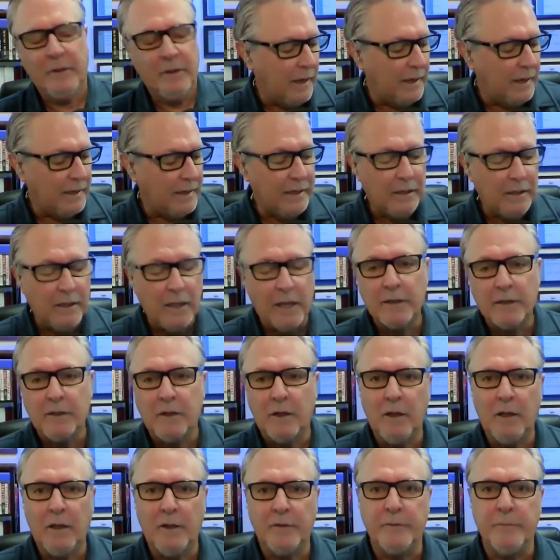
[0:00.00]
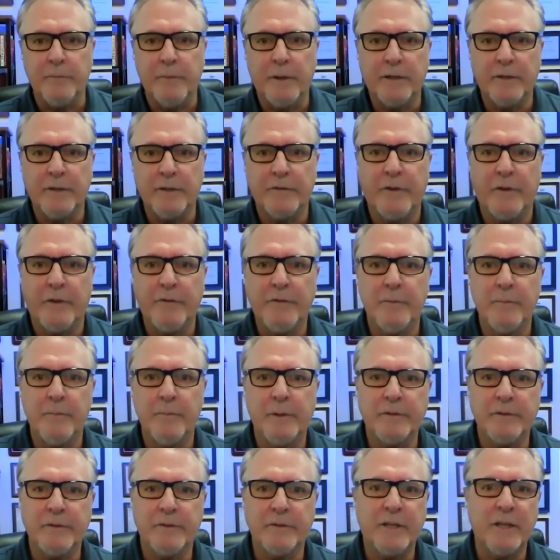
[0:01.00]
I get a lot of calls in my consulting
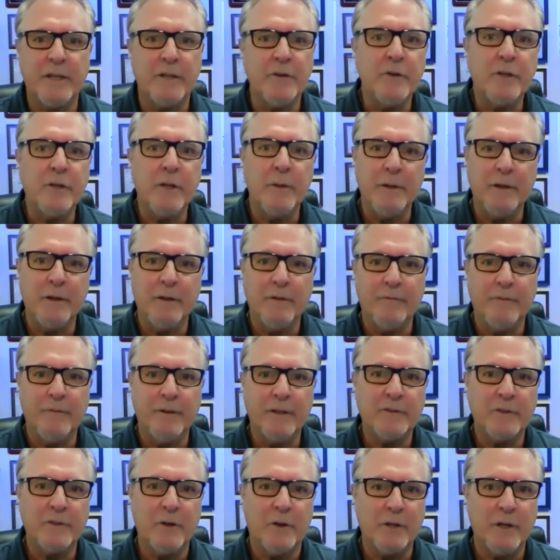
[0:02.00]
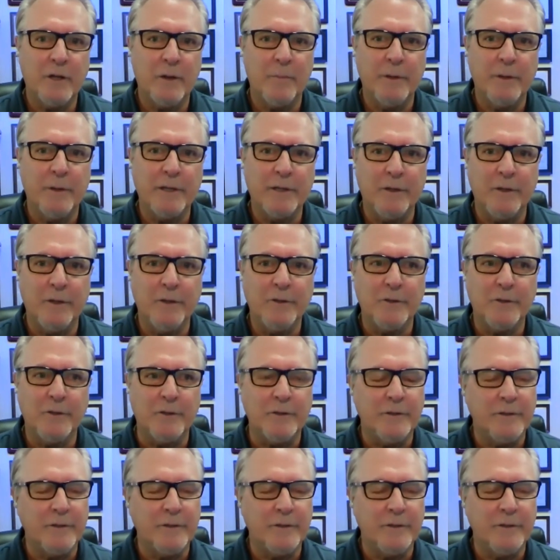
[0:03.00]
business. Can you come in and fix our company culture?